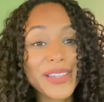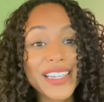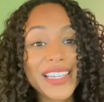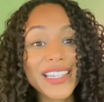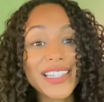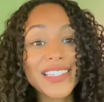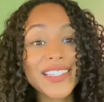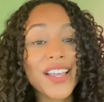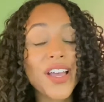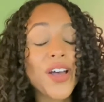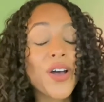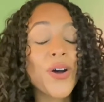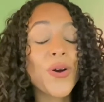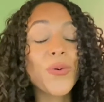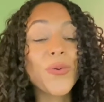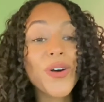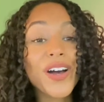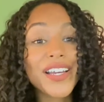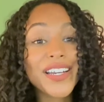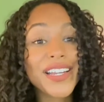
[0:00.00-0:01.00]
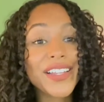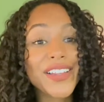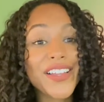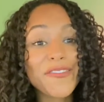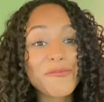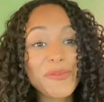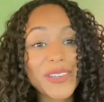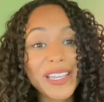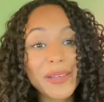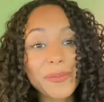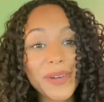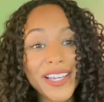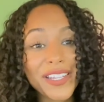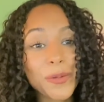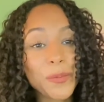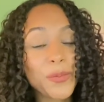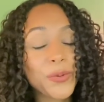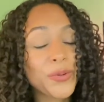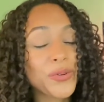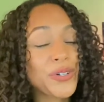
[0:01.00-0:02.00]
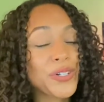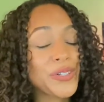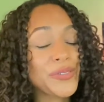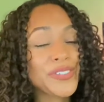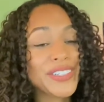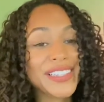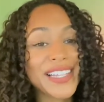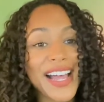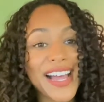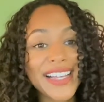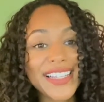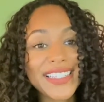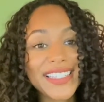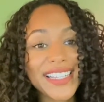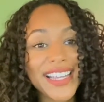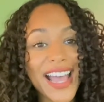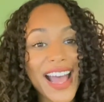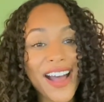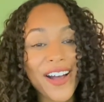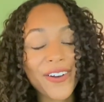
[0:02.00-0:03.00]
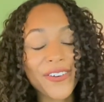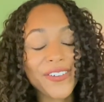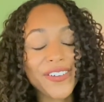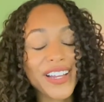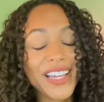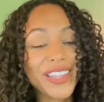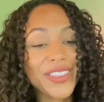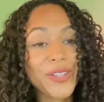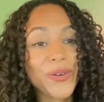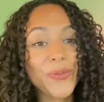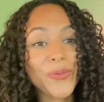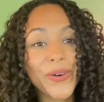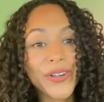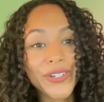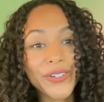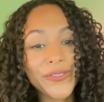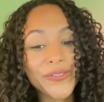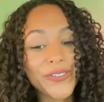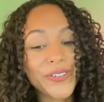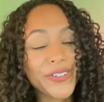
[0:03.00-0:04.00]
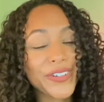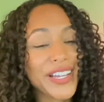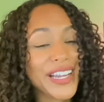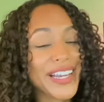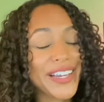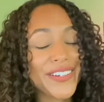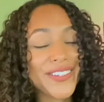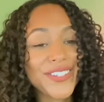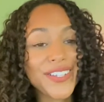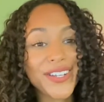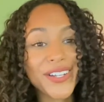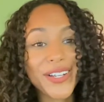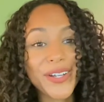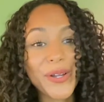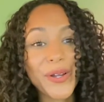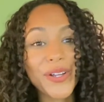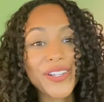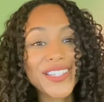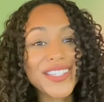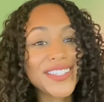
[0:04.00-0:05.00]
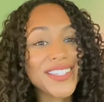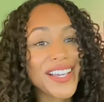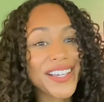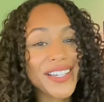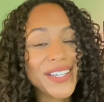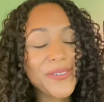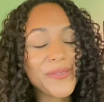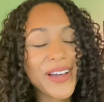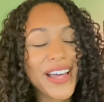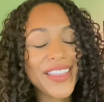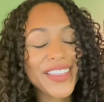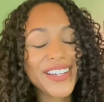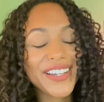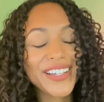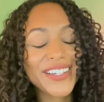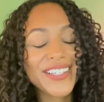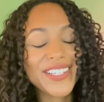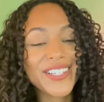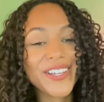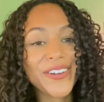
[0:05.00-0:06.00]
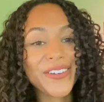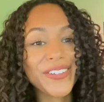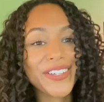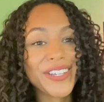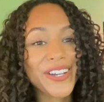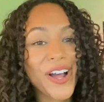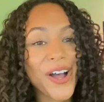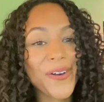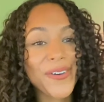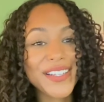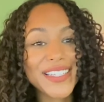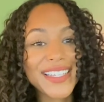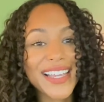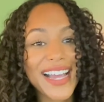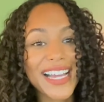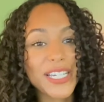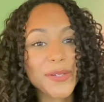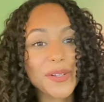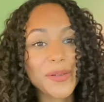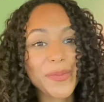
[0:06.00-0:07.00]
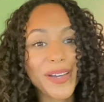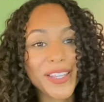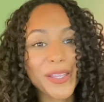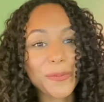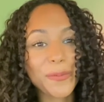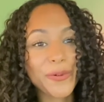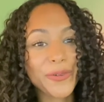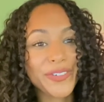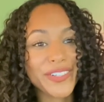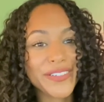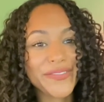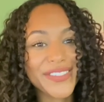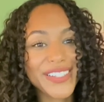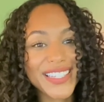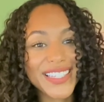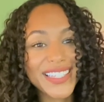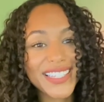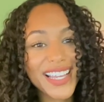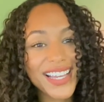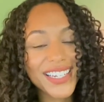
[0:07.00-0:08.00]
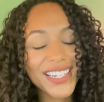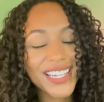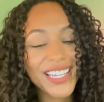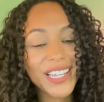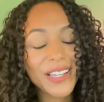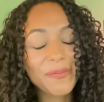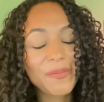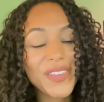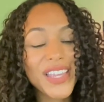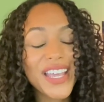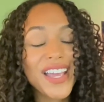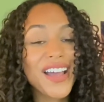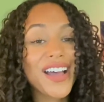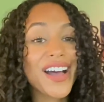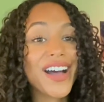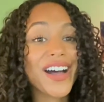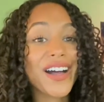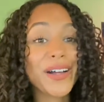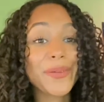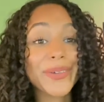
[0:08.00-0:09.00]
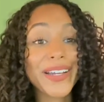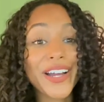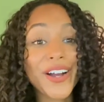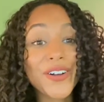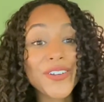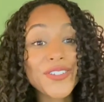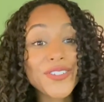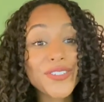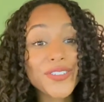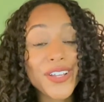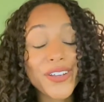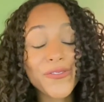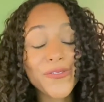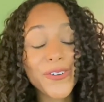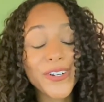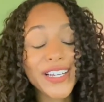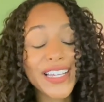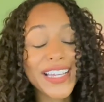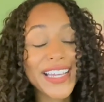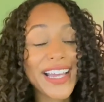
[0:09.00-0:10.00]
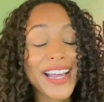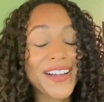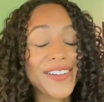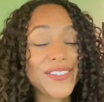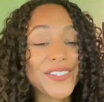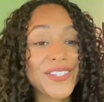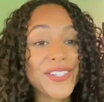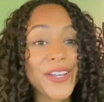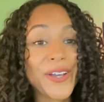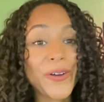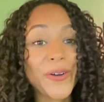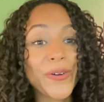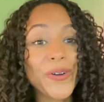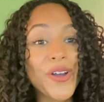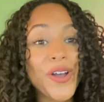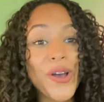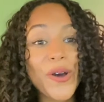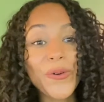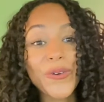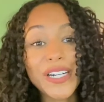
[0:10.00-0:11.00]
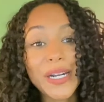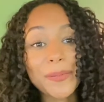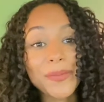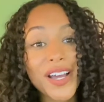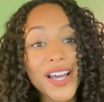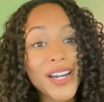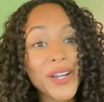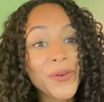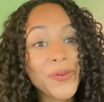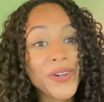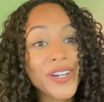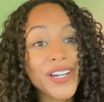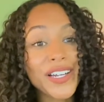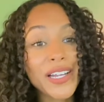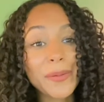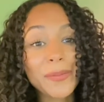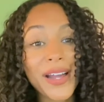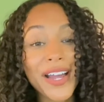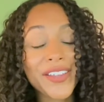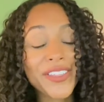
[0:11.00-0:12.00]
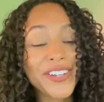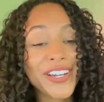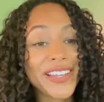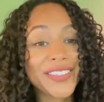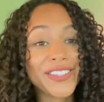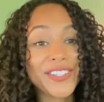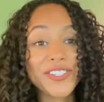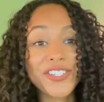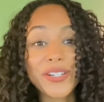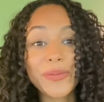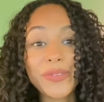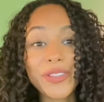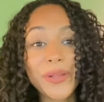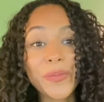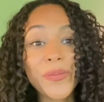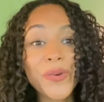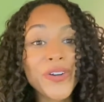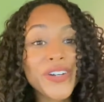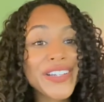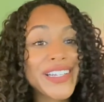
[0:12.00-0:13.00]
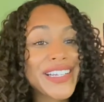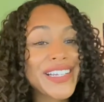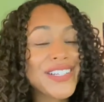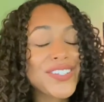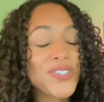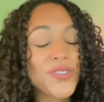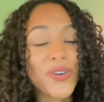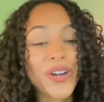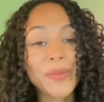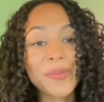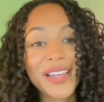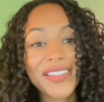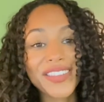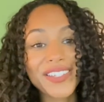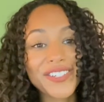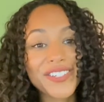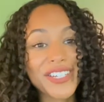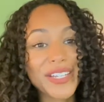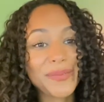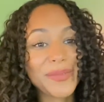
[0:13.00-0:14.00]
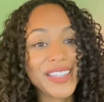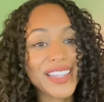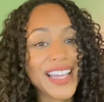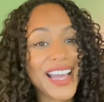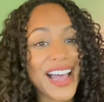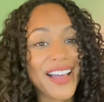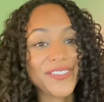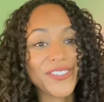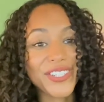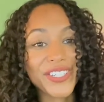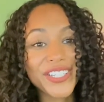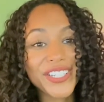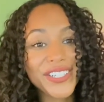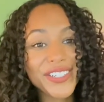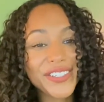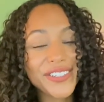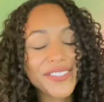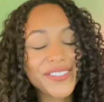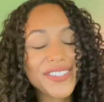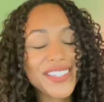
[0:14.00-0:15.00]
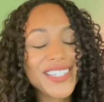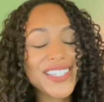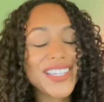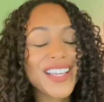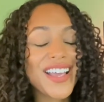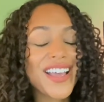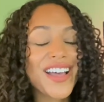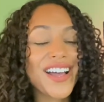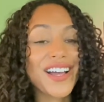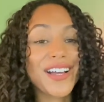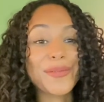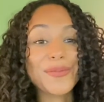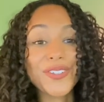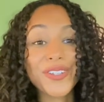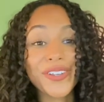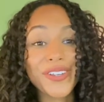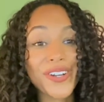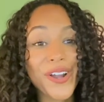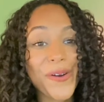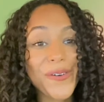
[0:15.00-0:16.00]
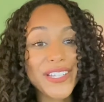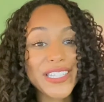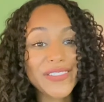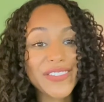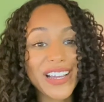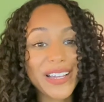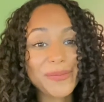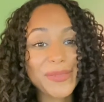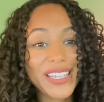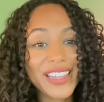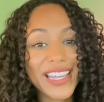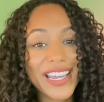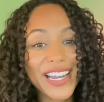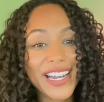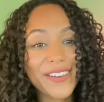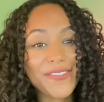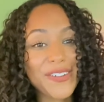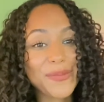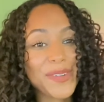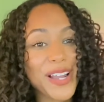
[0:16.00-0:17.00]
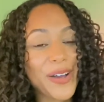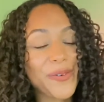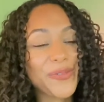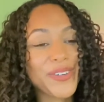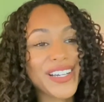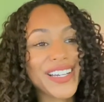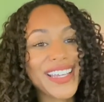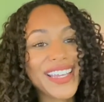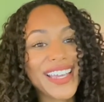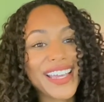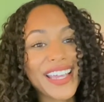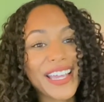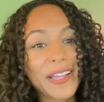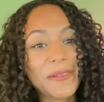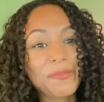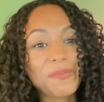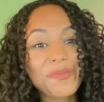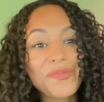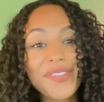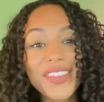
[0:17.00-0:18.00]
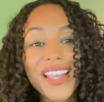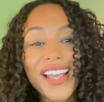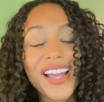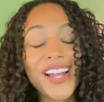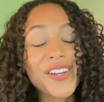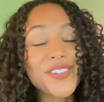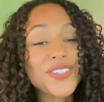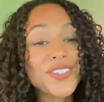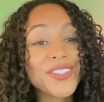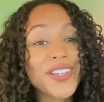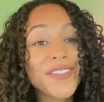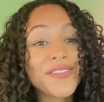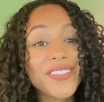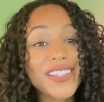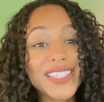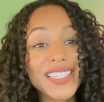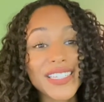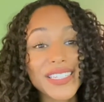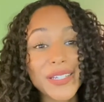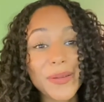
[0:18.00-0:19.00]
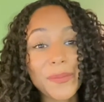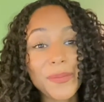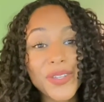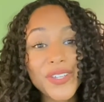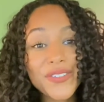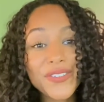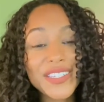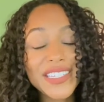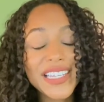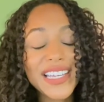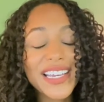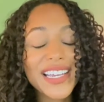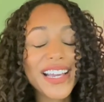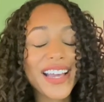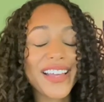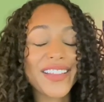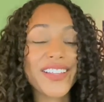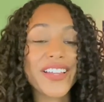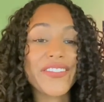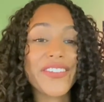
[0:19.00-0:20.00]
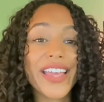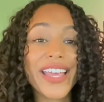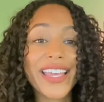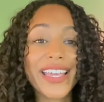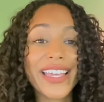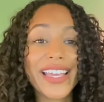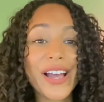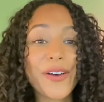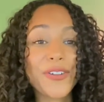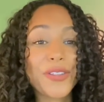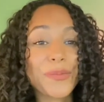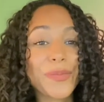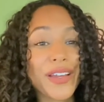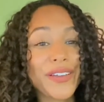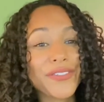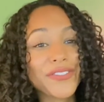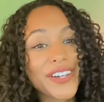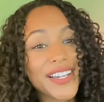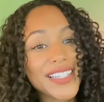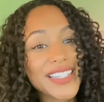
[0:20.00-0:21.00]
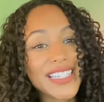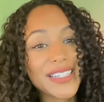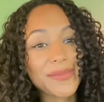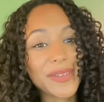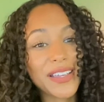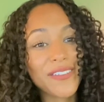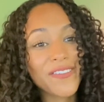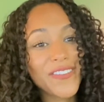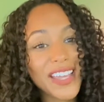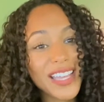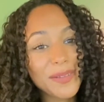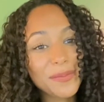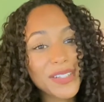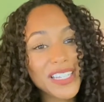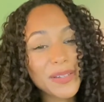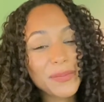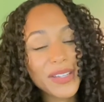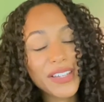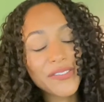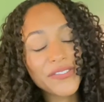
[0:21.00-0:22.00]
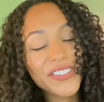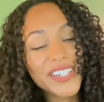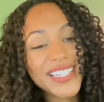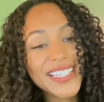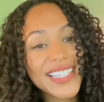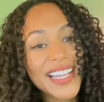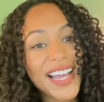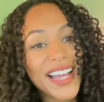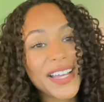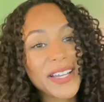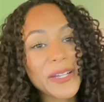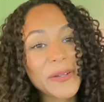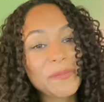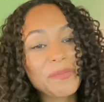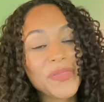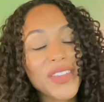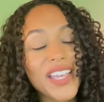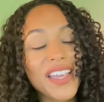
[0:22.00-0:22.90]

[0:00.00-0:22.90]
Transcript: is, one, I love being by the pool, relaxing out, and the wonderful Arizona sunny weather, so you can always catch me by the pool if it's sunny. Um, I also love working out, so when I'm not at work, I'm either at the gym in the mornings or I'm at the gym in the afternoons, um, so you can always find me there if I'm not working. I also love listening to music. I love hanging out with my friends and my family in my free time.